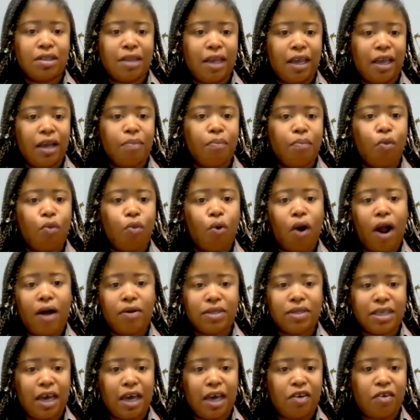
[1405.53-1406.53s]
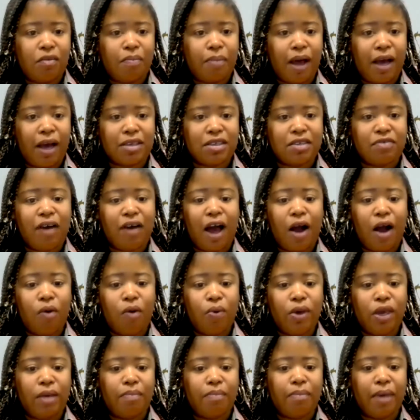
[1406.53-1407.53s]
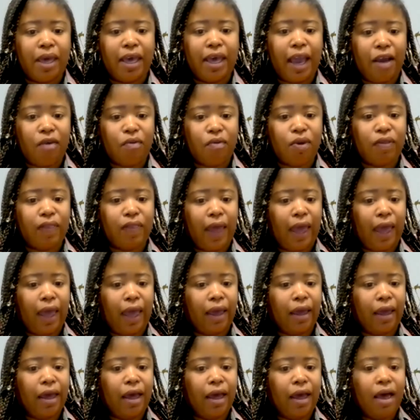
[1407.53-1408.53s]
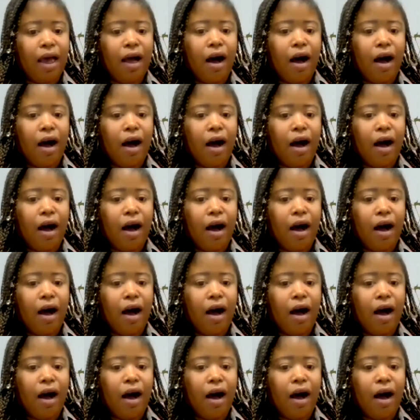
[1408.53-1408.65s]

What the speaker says: think more outside of the box of how we can make everything